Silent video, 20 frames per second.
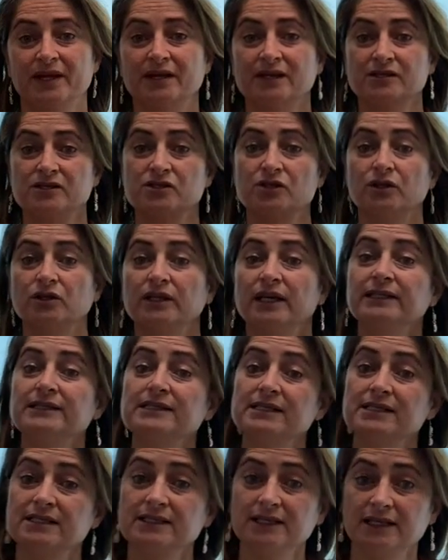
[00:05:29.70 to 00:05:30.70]
So let's
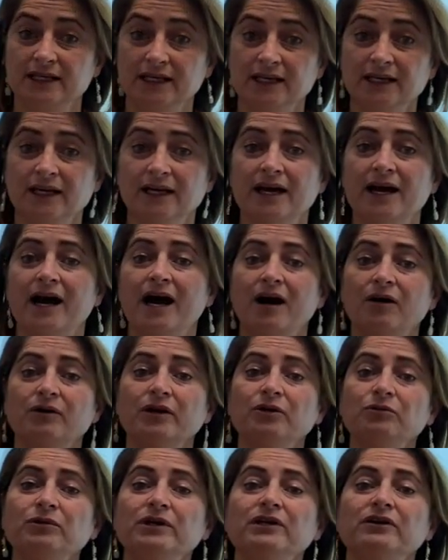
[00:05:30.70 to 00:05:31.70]
see, how
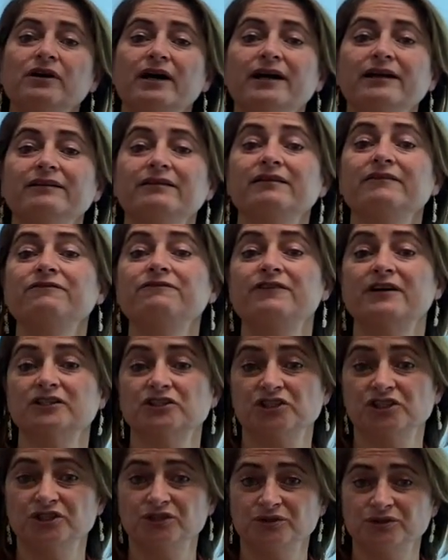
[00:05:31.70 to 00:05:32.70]
can we write the
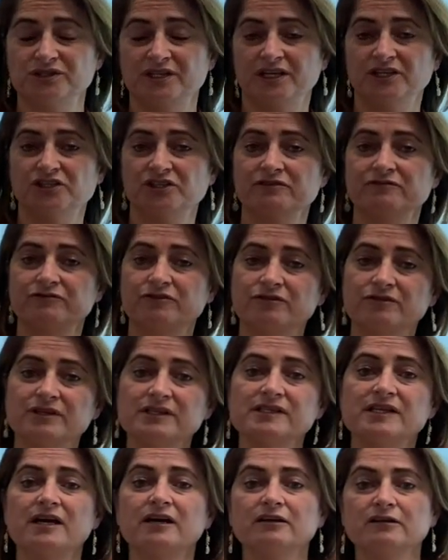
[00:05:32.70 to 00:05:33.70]
function notation for
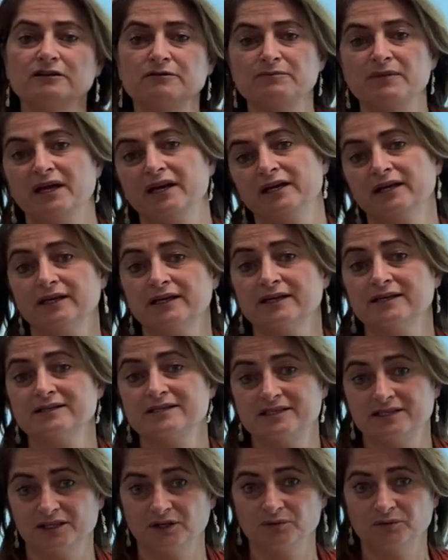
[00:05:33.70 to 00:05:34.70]
this arithmetic
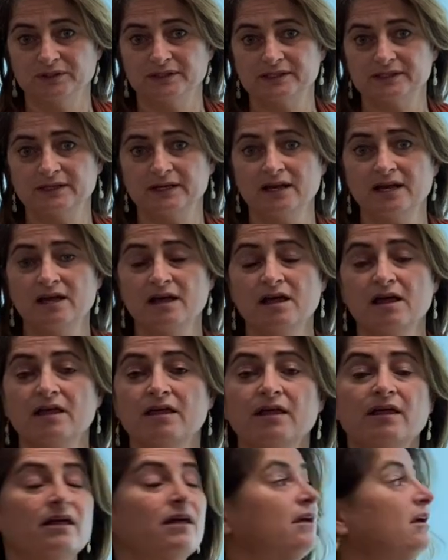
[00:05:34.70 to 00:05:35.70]
sequence?
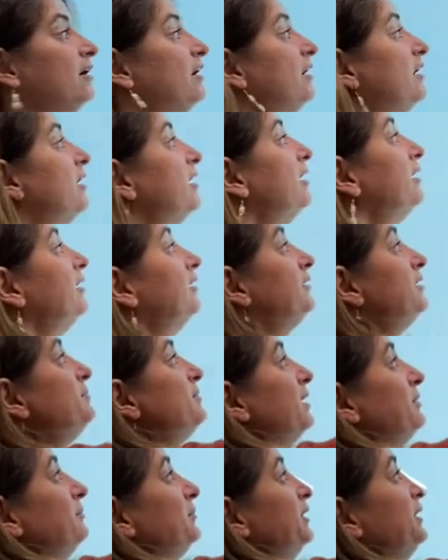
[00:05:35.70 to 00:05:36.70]

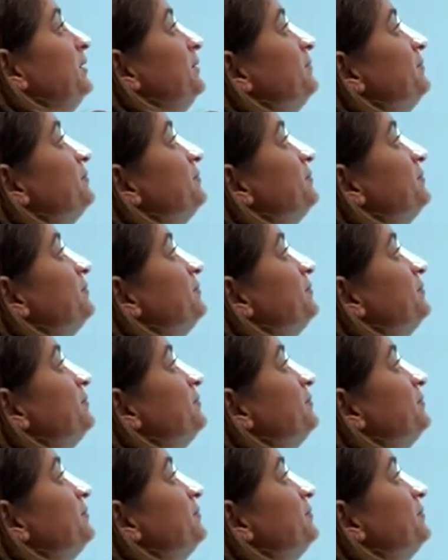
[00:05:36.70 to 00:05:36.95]
Remember,